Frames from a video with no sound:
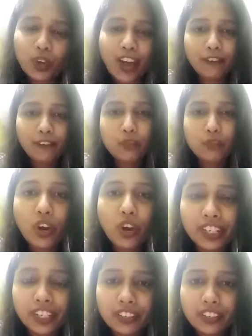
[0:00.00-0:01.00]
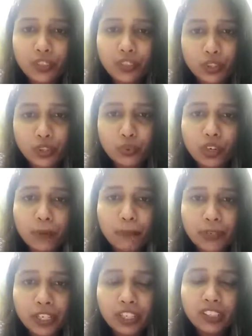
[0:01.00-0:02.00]
have you joined your new
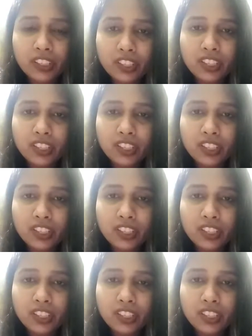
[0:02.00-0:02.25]
company?